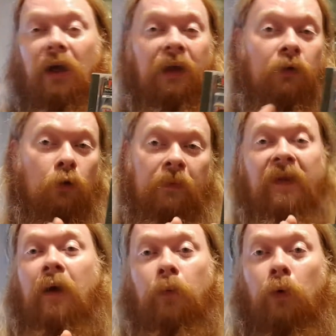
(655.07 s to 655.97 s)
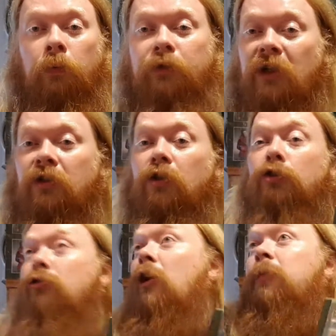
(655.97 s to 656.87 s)
and normally that wall will send you
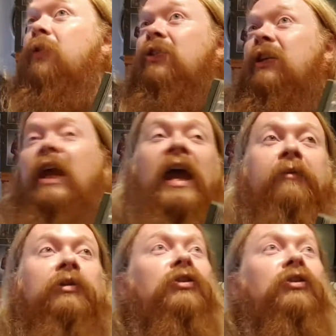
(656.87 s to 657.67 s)
straight up into the air,